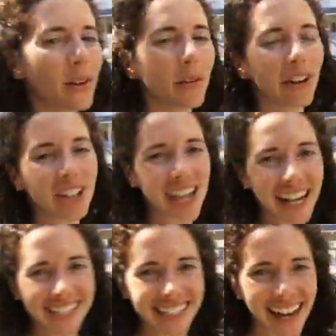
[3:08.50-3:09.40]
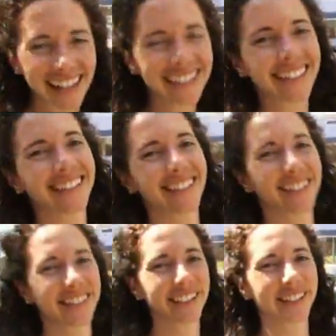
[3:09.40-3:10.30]
We're in Jackson Heights.
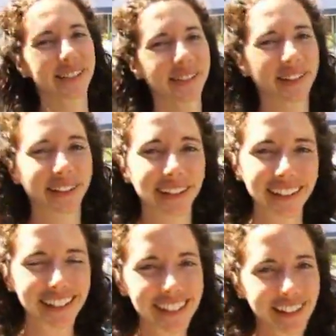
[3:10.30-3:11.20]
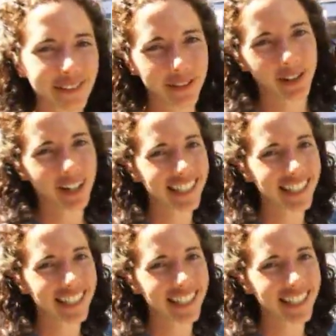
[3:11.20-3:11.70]
This is the Little Indy of New York